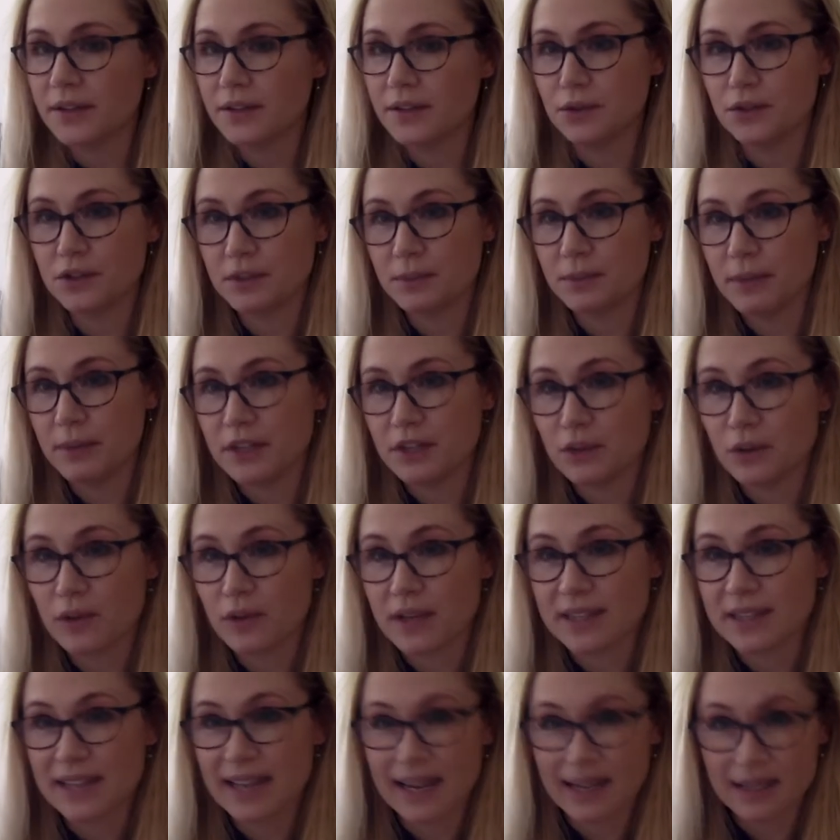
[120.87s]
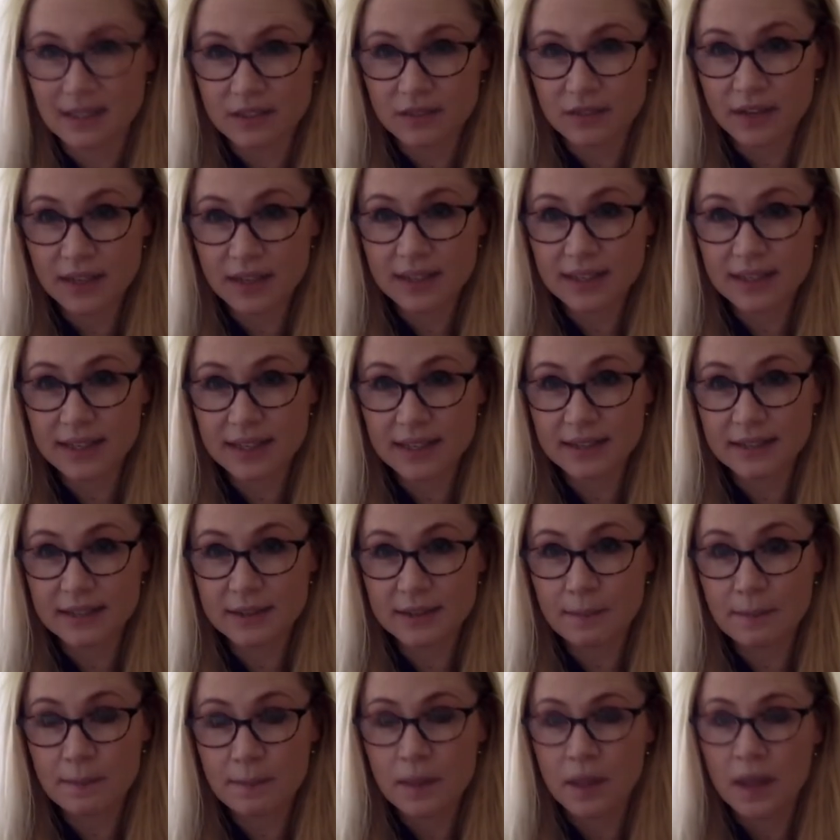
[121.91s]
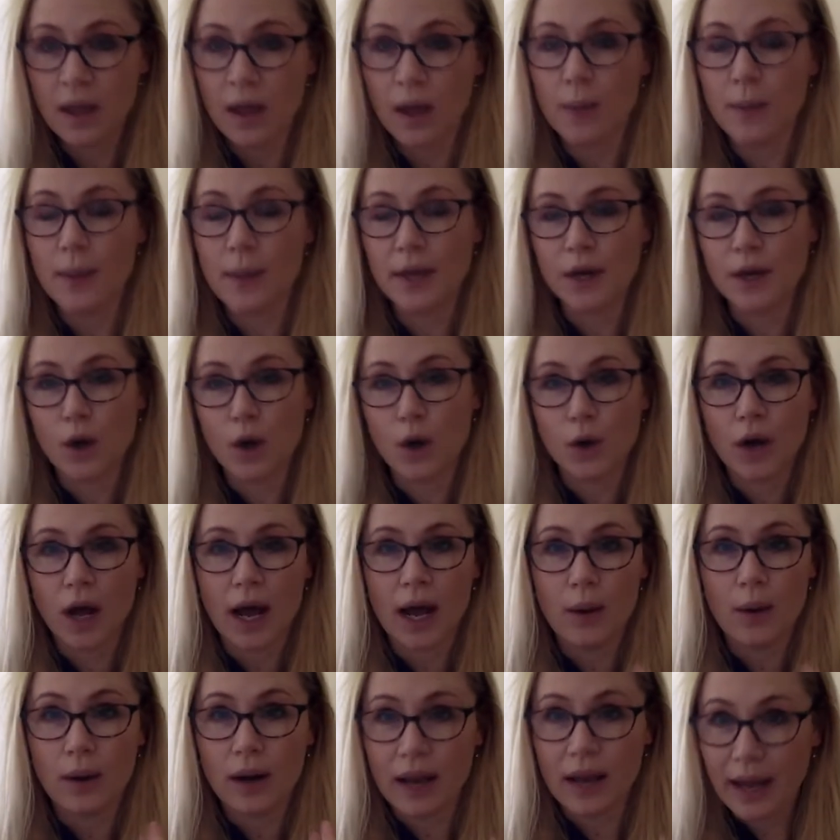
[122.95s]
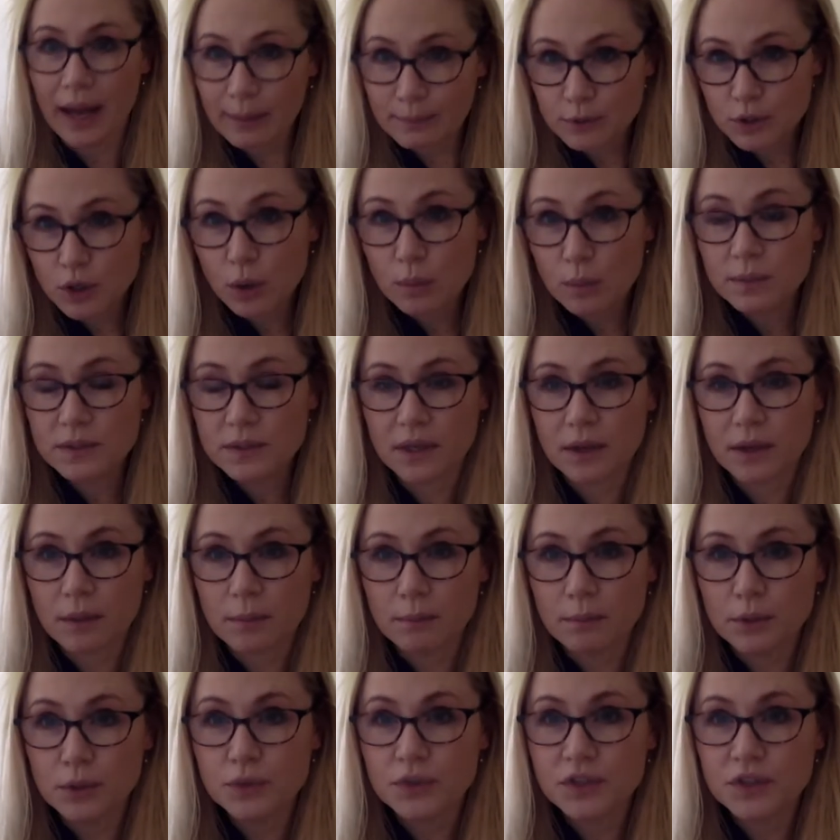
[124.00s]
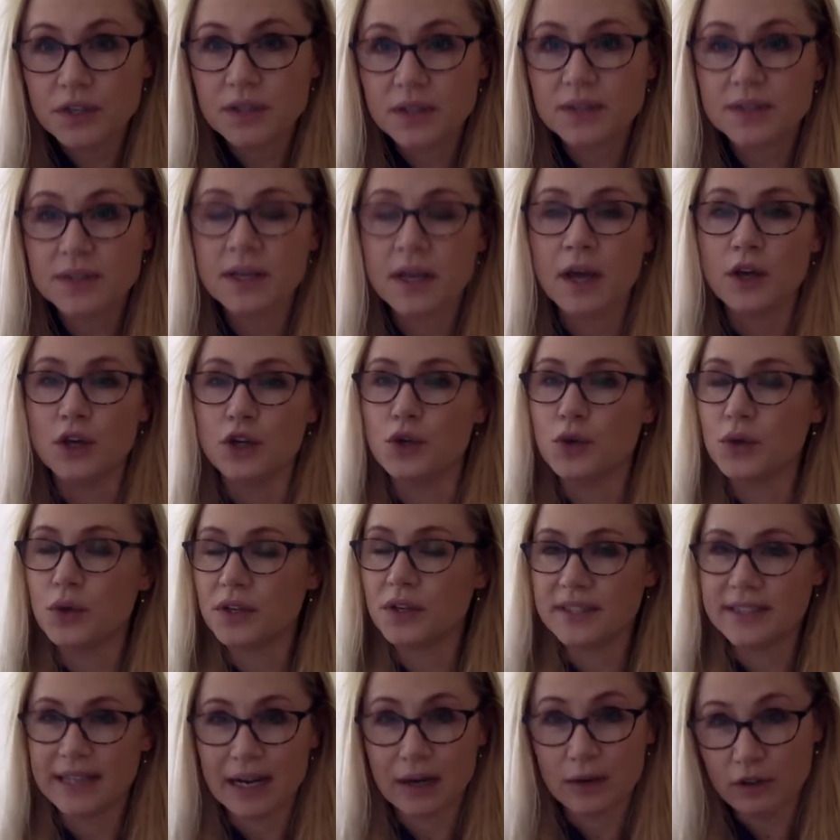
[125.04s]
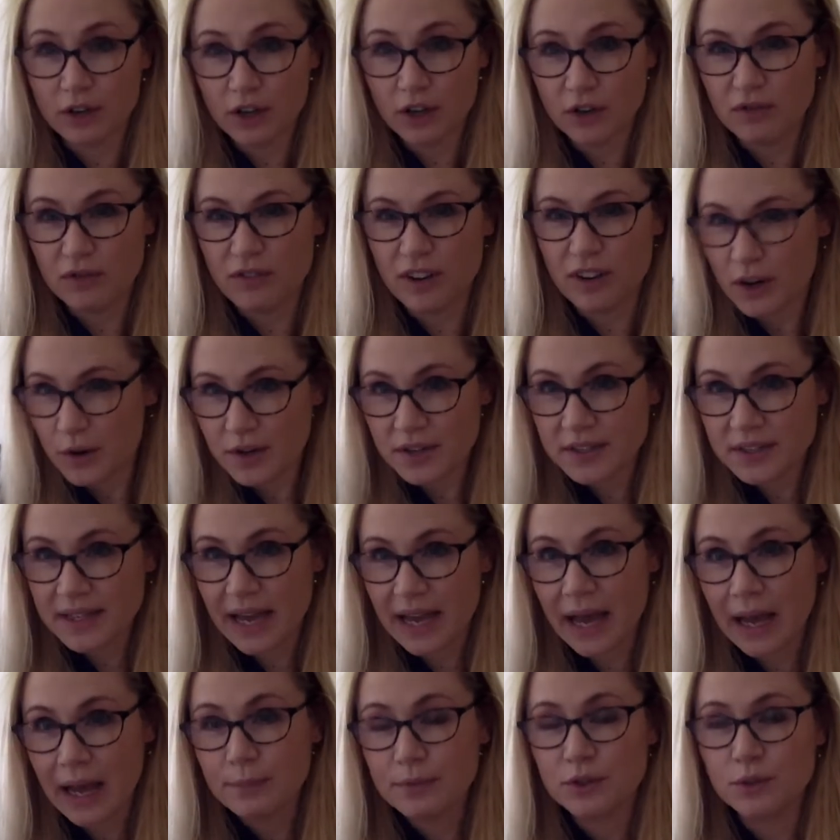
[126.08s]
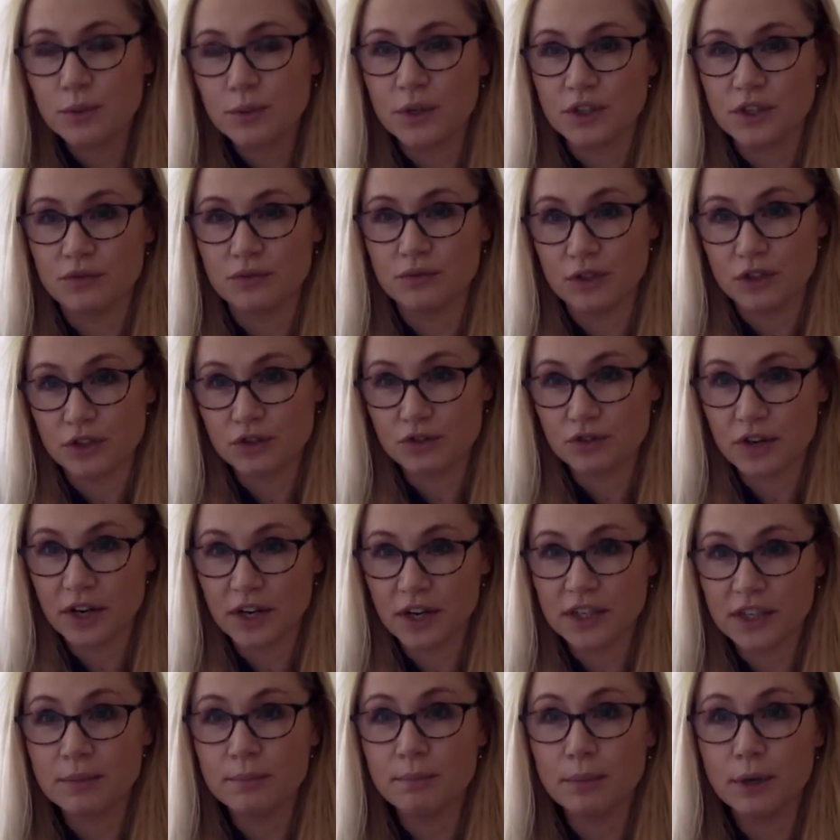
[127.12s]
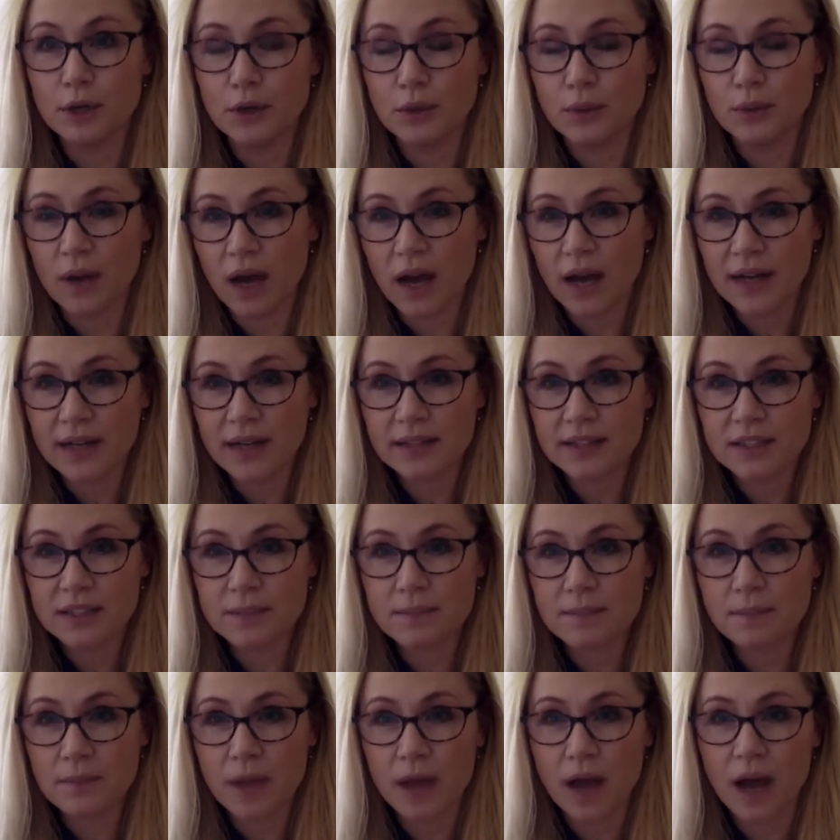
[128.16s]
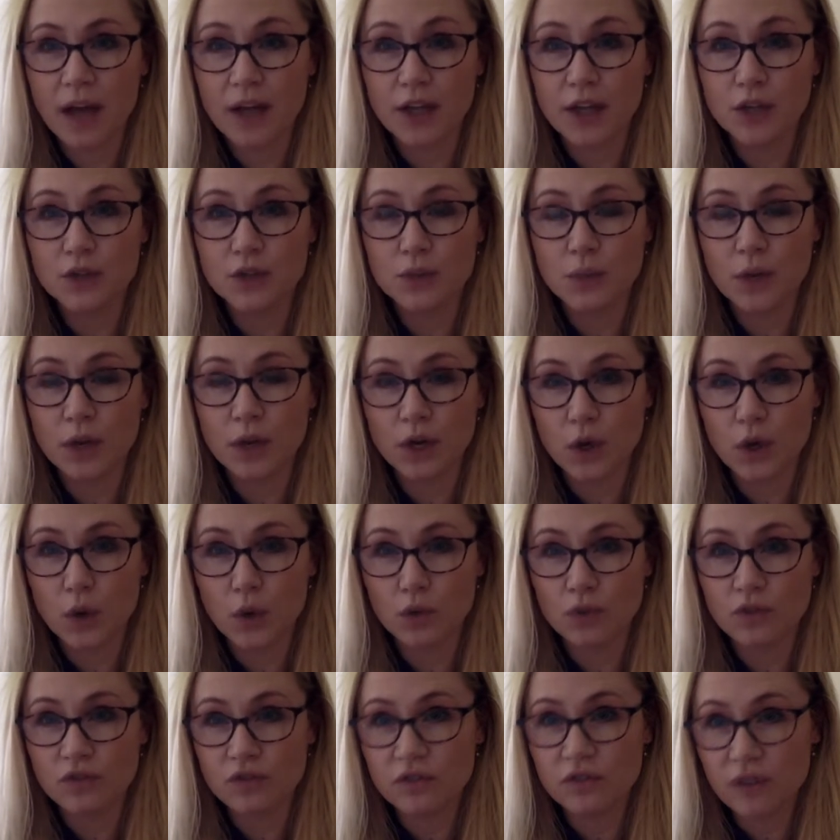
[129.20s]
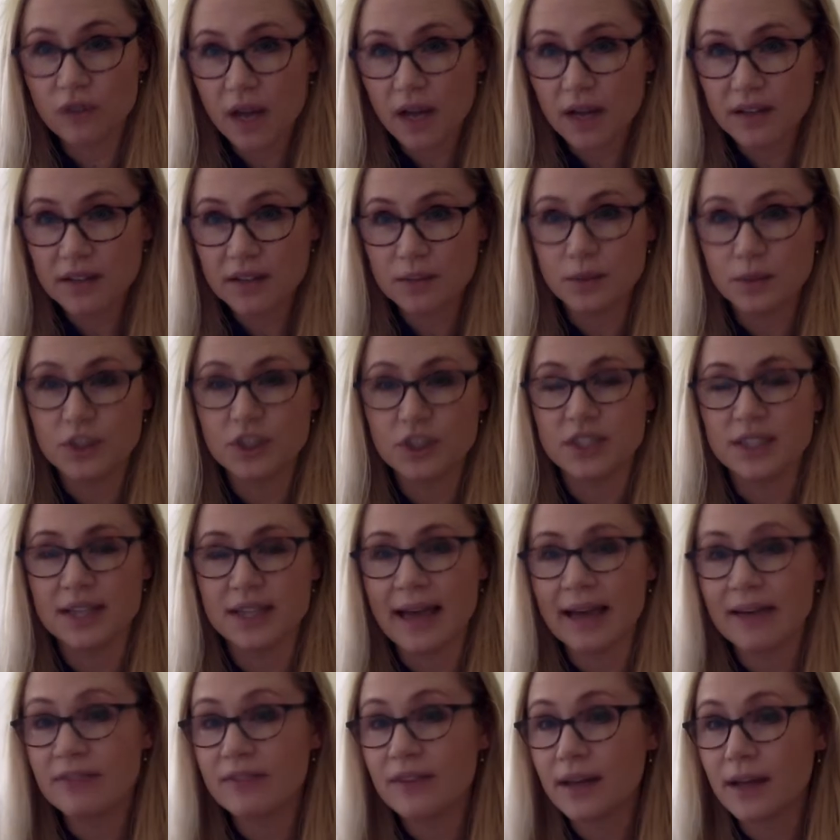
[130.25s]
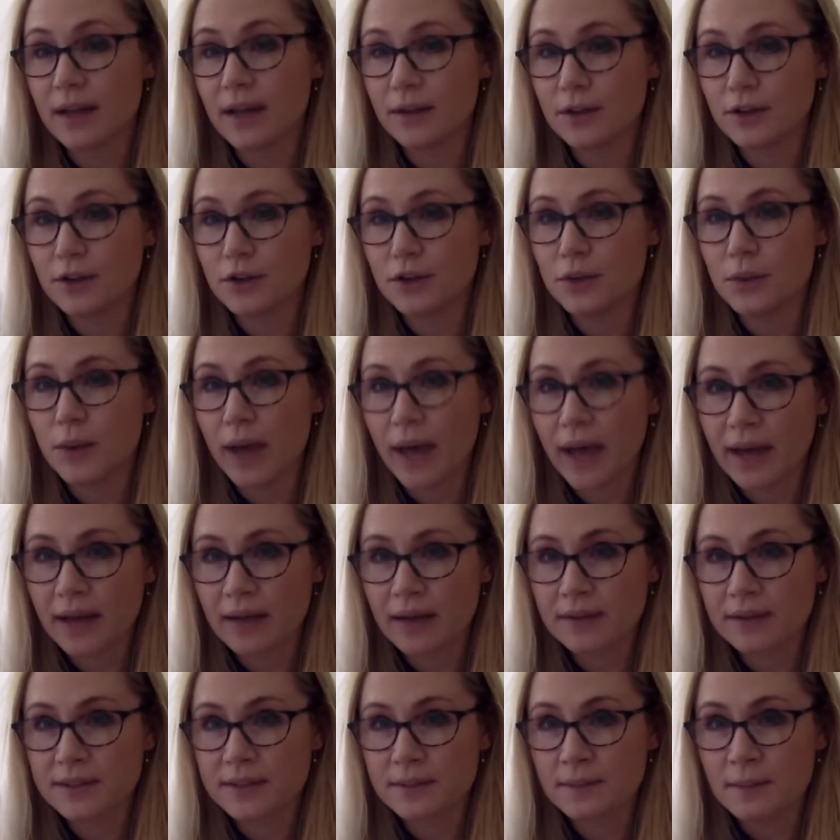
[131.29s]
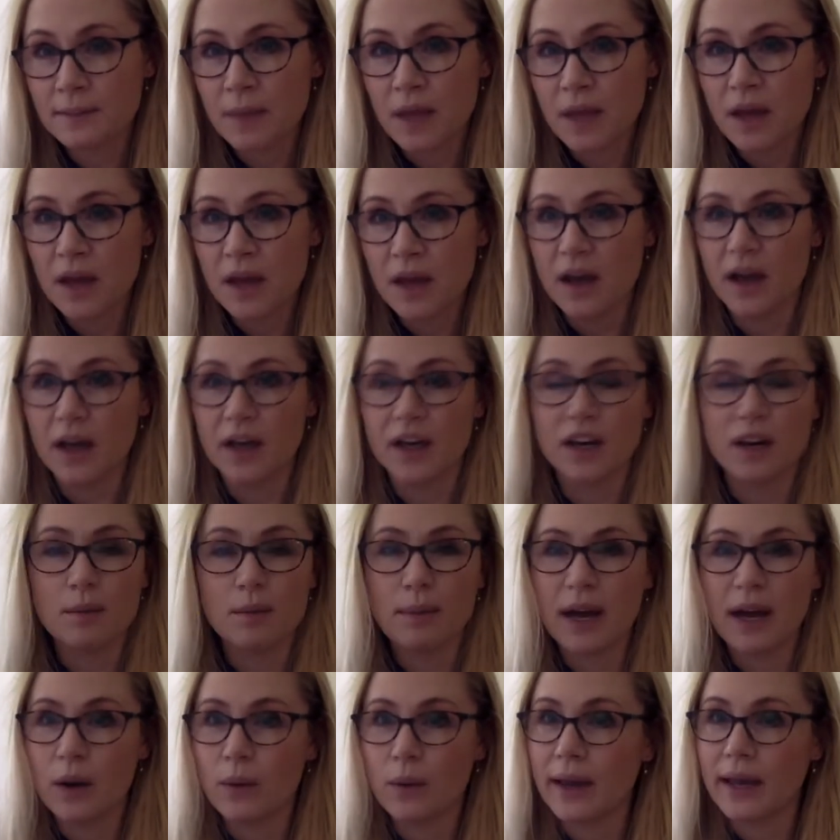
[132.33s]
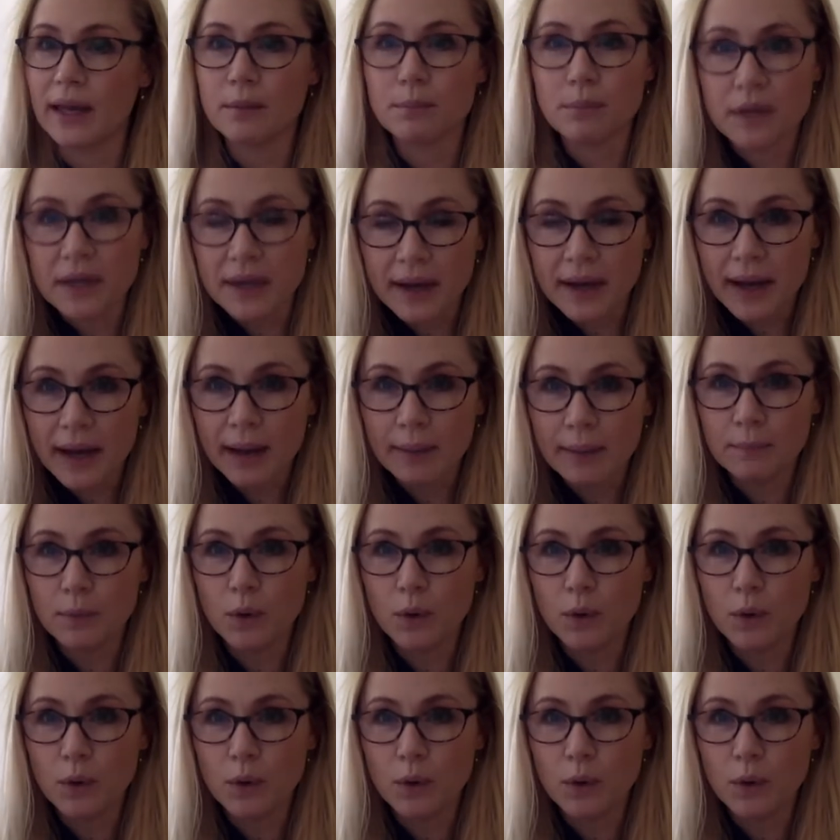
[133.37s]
So just make sure that's activated. And then on our laptops and computers, you can download various apps which restrict blue light. I use one called Flux, which is Flux. And at about 8 p.m.